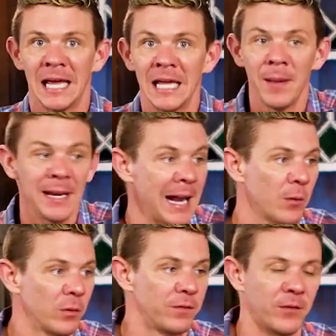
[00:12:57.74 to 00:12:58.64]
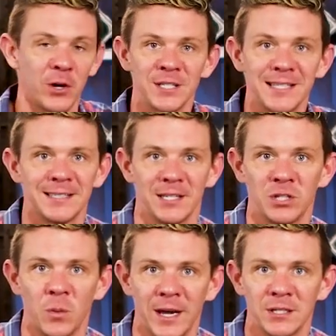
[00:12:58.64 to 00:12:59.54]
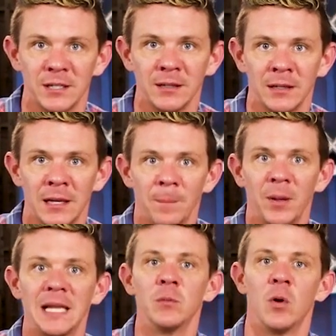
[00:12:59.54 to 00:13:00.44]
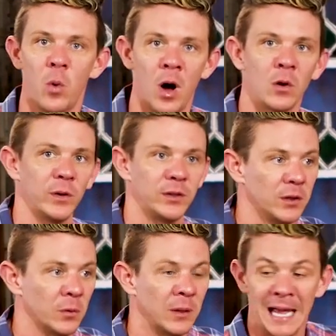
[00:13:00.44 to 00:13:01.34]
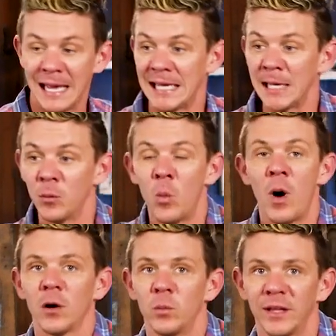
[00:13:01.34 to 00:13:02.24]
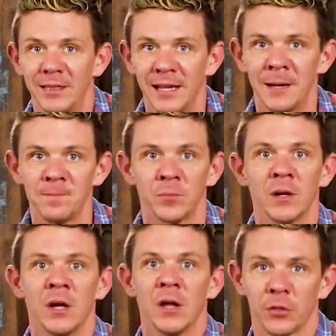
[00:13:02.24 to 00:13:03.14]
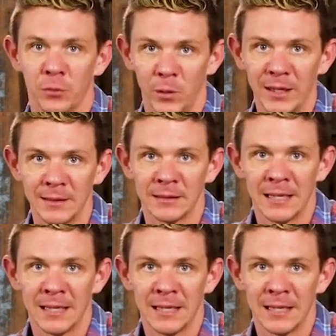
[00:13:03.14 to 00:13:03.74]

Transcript: He may not reverse the situation, but he will walk with you and he will walk with them through it.